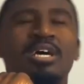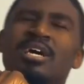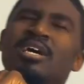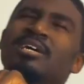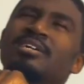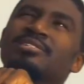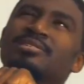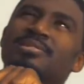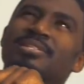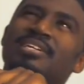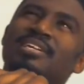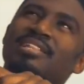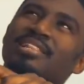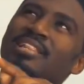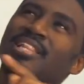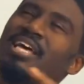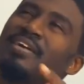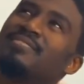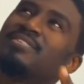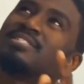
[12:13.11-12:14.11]
So then
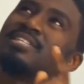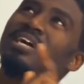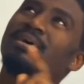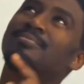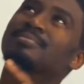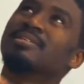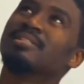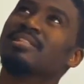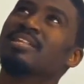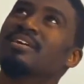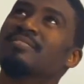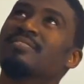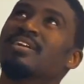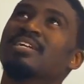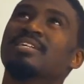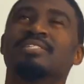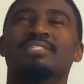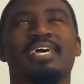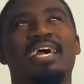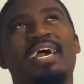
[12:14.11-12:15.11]
11 times 11, I
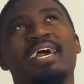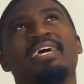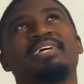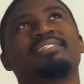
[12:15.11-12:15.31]
just add